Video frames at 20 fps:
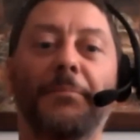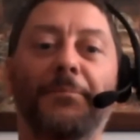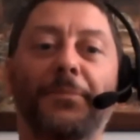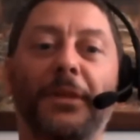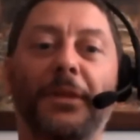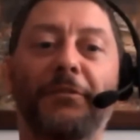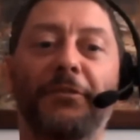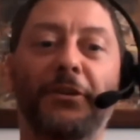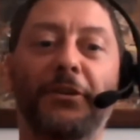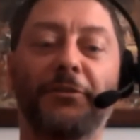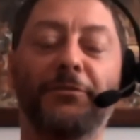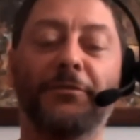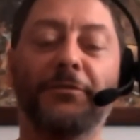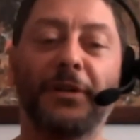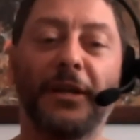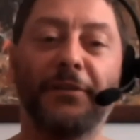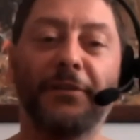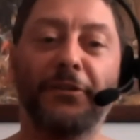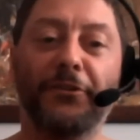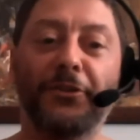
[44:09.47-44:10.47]
If
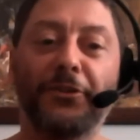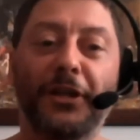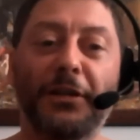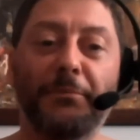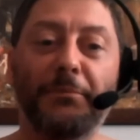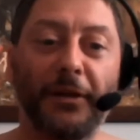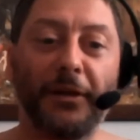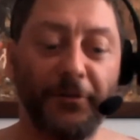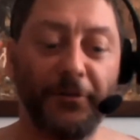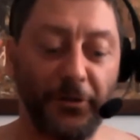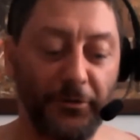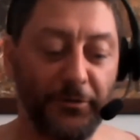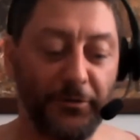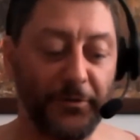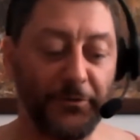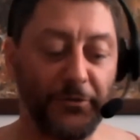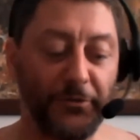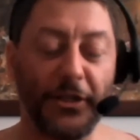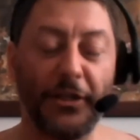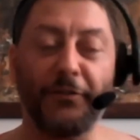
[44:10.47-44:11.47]
you've done it a
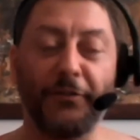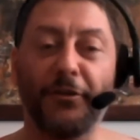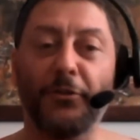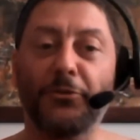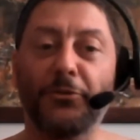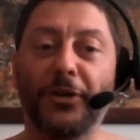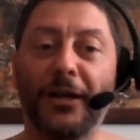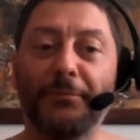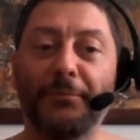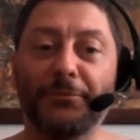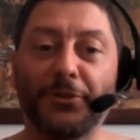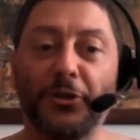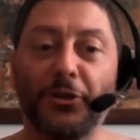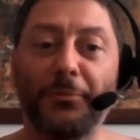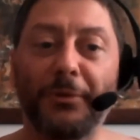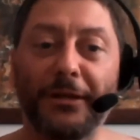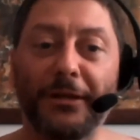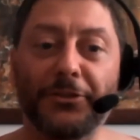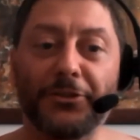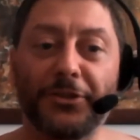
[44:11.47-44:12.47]
few times, it'll
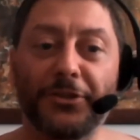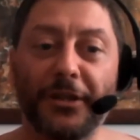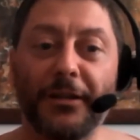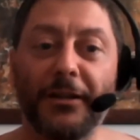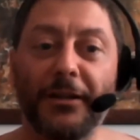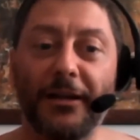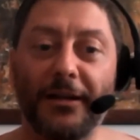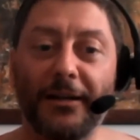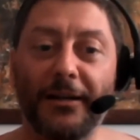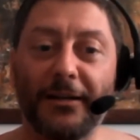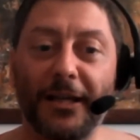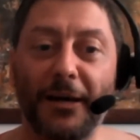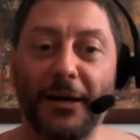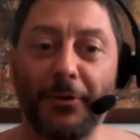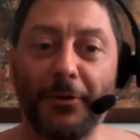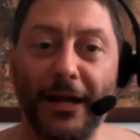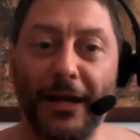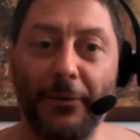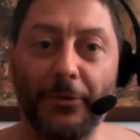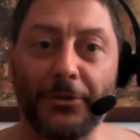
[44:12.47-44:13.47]
be just a couple
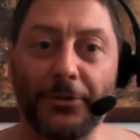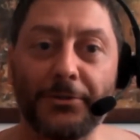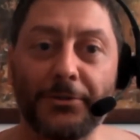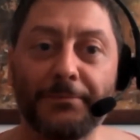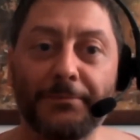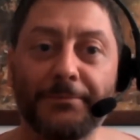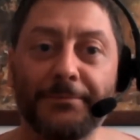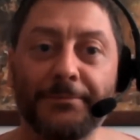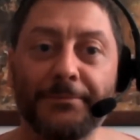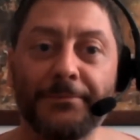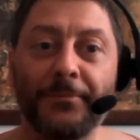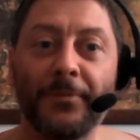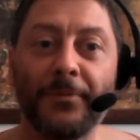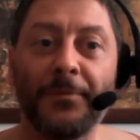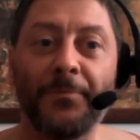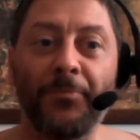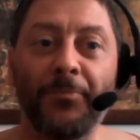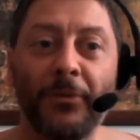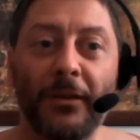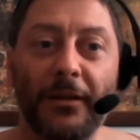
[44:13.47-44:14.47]
of hours.
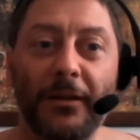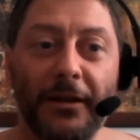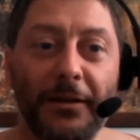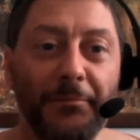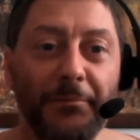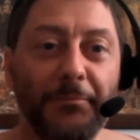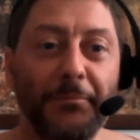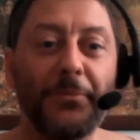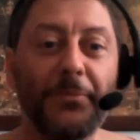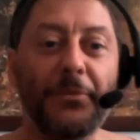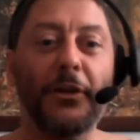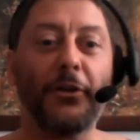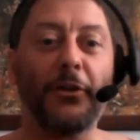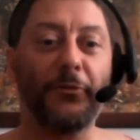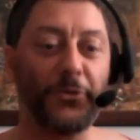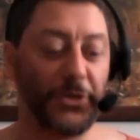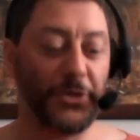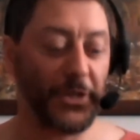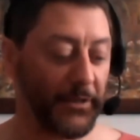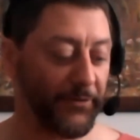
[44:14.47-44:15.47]
And
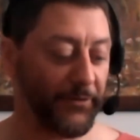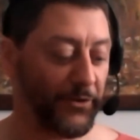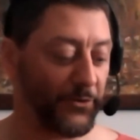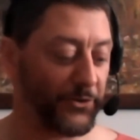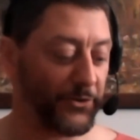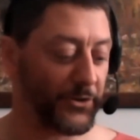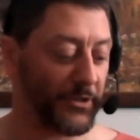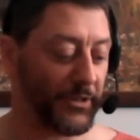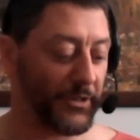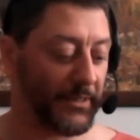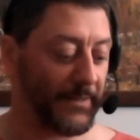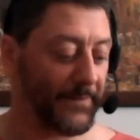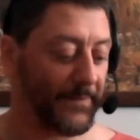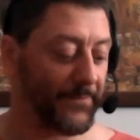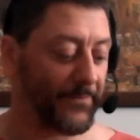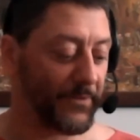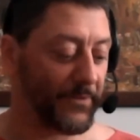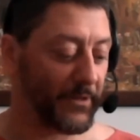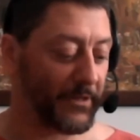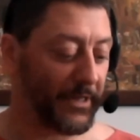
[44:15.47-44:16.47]
obviously, the
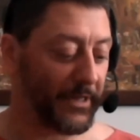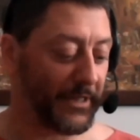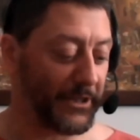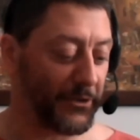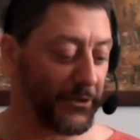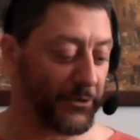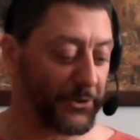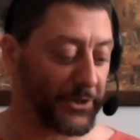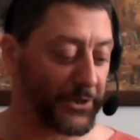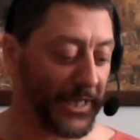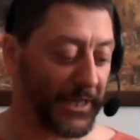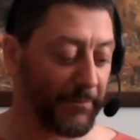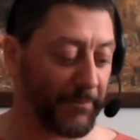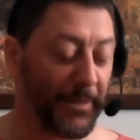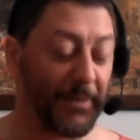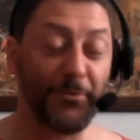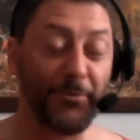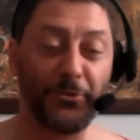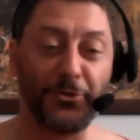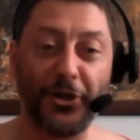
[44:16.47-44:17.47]
thing that will take
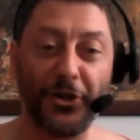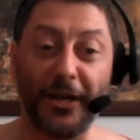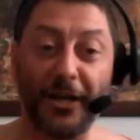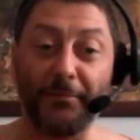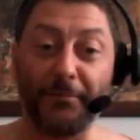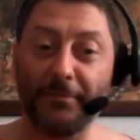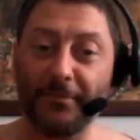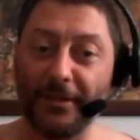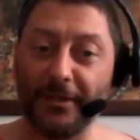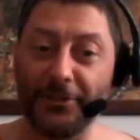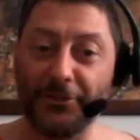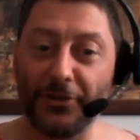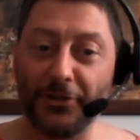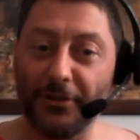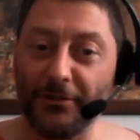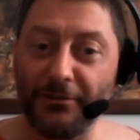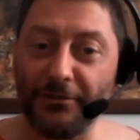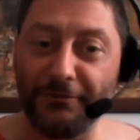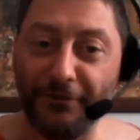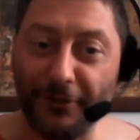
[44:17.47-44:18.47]
people time is that
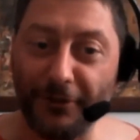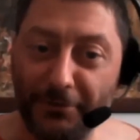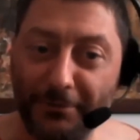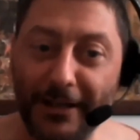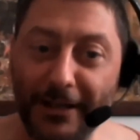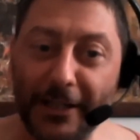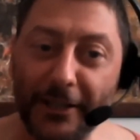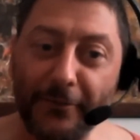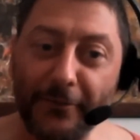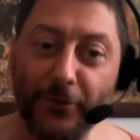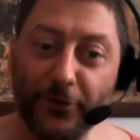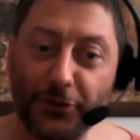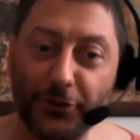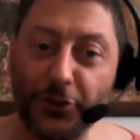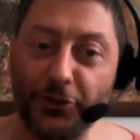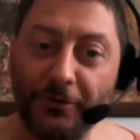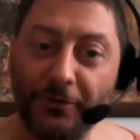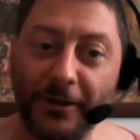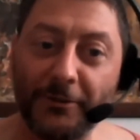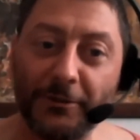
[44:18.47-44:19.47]
fundamentally you've got to
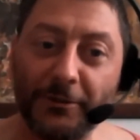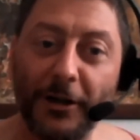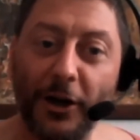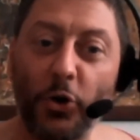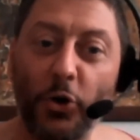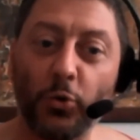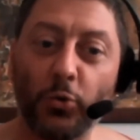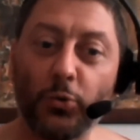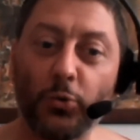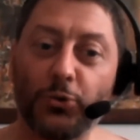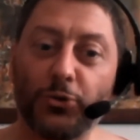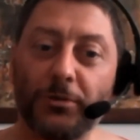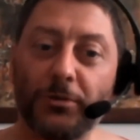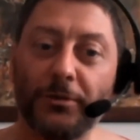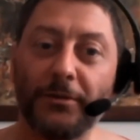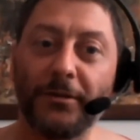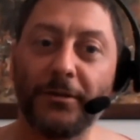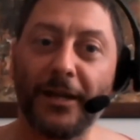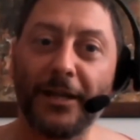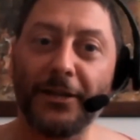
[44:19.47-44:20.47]
drill holes
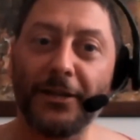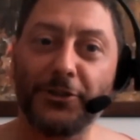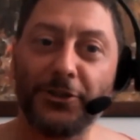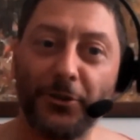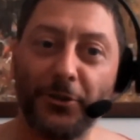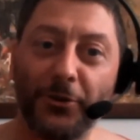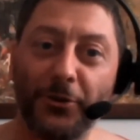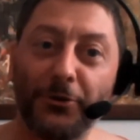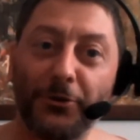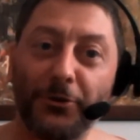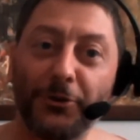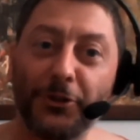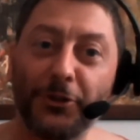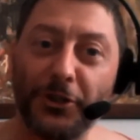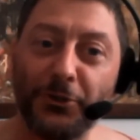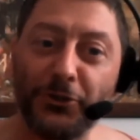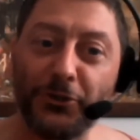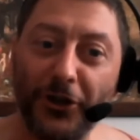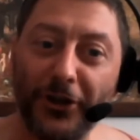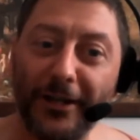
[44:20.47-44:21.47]
into your
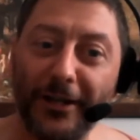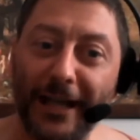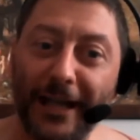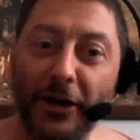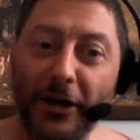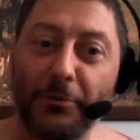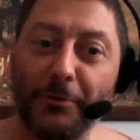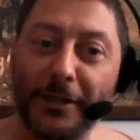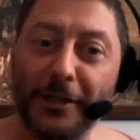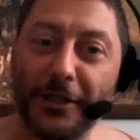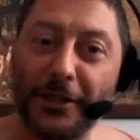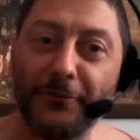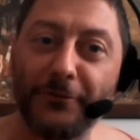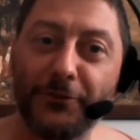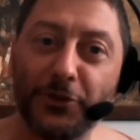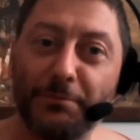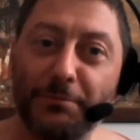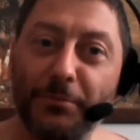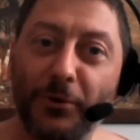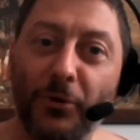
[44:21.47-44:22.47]
new shiny helmet you've
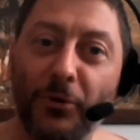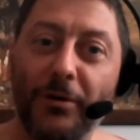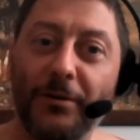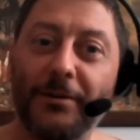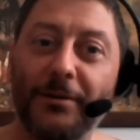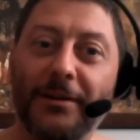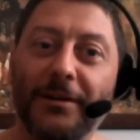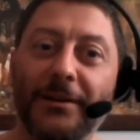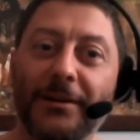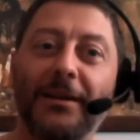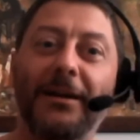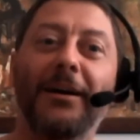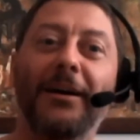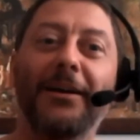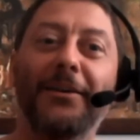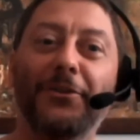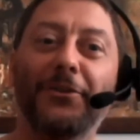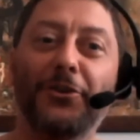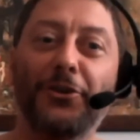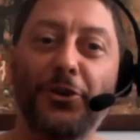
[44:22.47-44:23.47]
just bought,
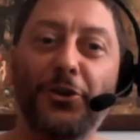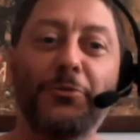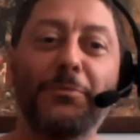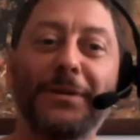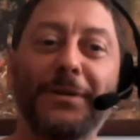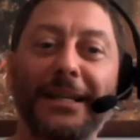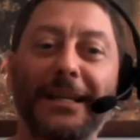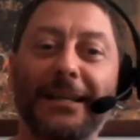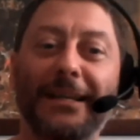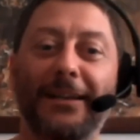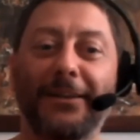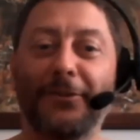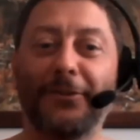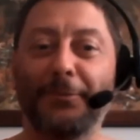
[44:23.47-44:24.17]
and nobody